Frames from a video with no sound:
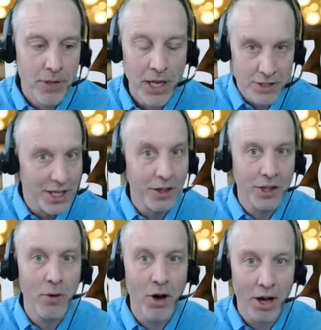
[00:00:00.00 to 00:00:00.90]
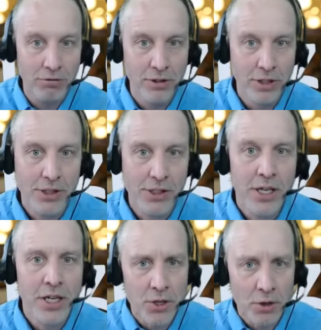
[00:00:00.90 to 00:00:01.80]
and selling them off.
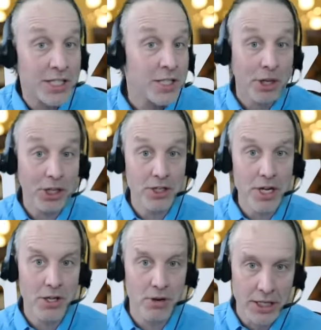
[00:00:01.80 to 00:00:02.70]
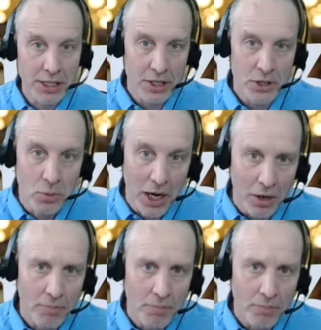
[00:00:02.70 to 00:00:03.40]
And so that's $1 billion idea as well.